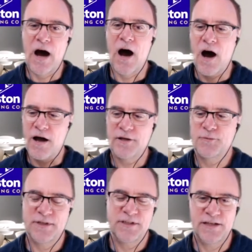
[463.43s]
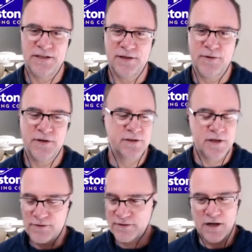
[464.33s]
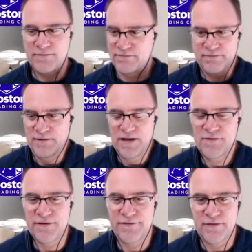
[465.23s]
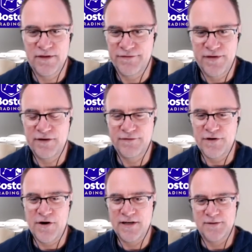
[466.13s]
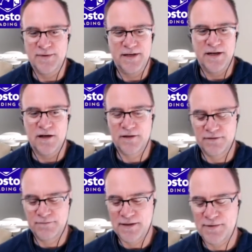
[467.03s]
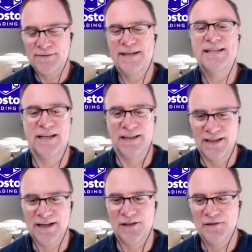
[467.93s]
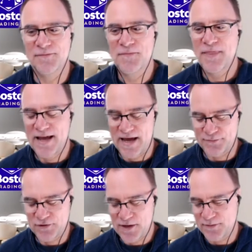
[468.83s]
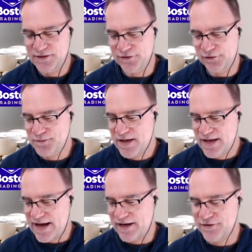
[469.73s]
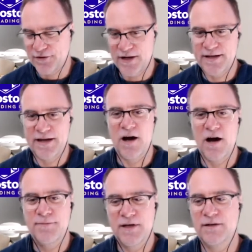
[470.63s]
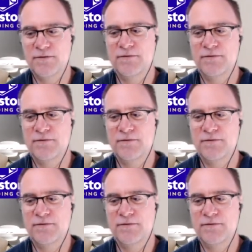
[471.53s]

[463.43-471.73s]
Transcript: I could potentially work because I was, I've given the, the fear of God into me, you know, like I, my, my kids are little yeah. primary school. And I thought, okay, I'm going to